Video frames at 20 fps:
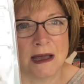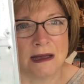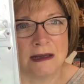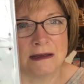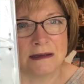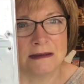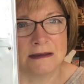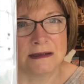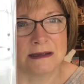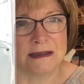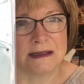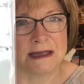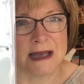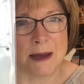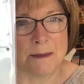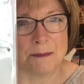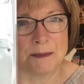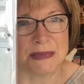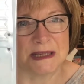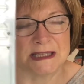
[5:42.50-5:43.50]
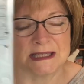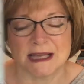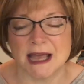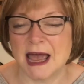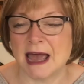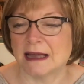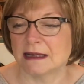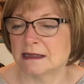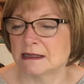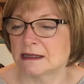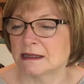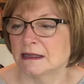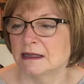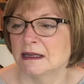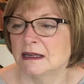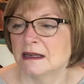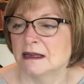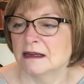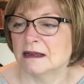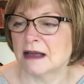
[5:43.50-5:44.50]
stamp set.
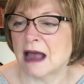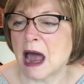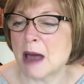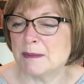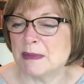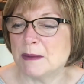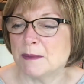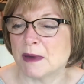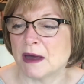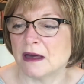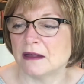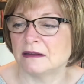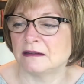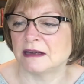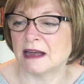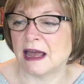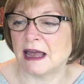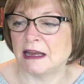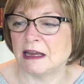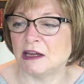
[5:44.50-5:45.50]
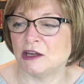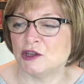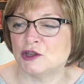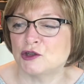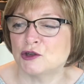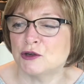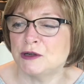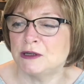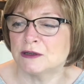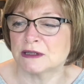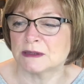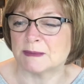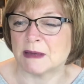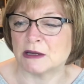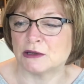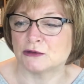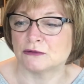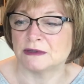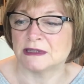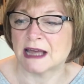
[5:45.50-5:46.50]
Happy birthday, enjoy your
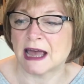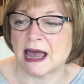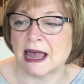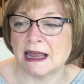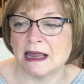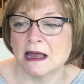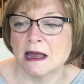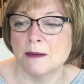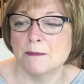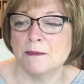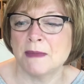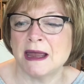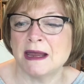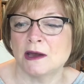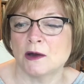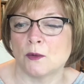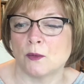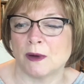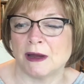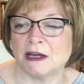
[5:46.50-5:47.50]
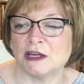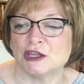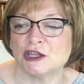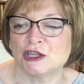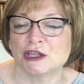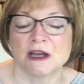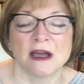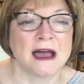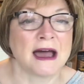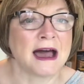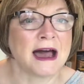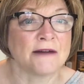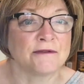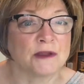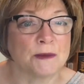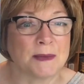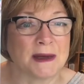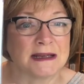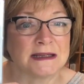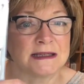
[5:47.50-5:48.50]
special day, make a wish, have the
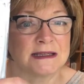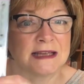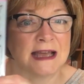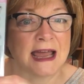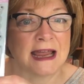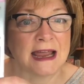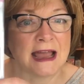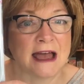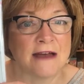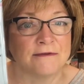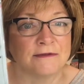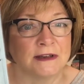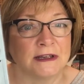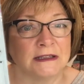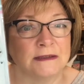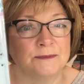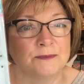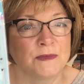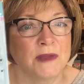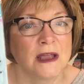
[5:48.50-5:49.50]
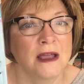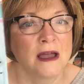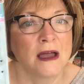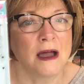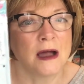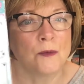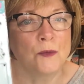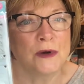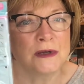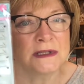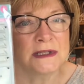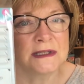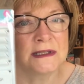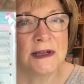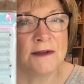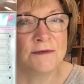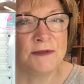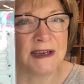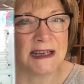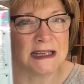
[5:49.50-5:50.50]
best day ever. And what's
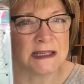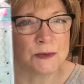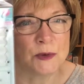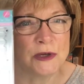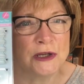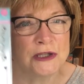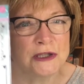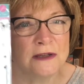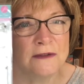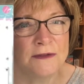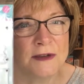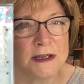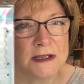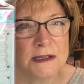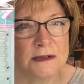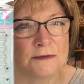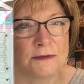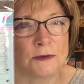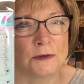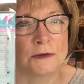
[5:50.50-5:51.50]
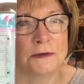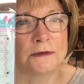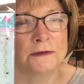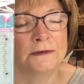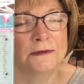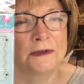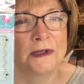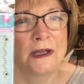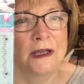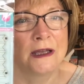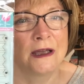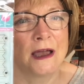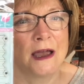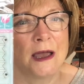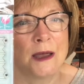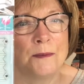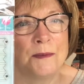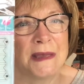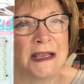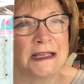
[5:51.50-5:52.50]
lovely is what you do first of all,
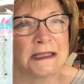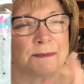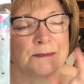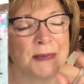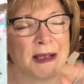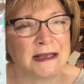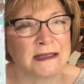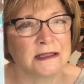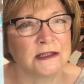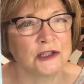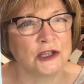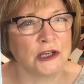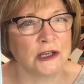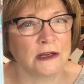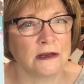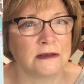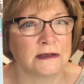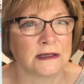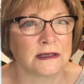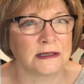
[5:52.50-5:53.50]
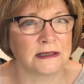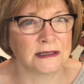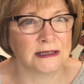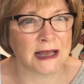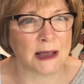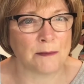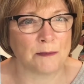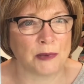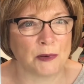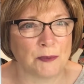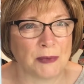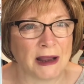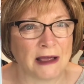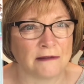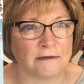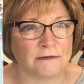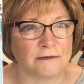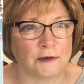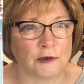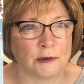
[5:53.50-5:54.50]
it's best to use a stamp
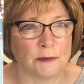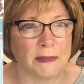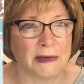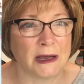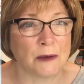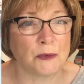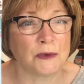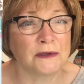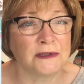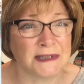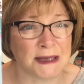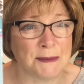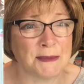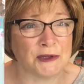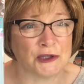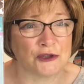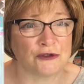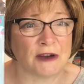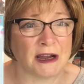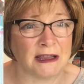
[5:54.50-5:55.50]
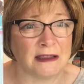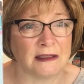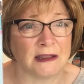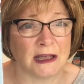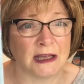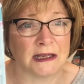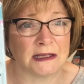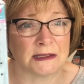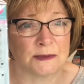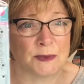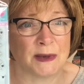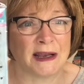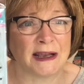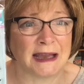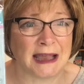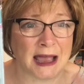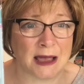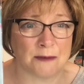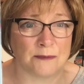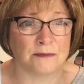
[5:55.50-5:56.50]
platform, and I will demonstrate this when I
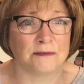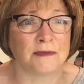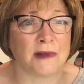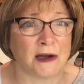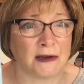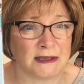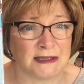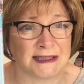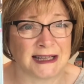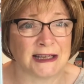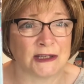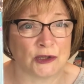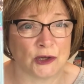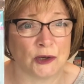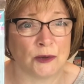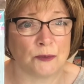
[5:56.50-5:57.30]
get my setup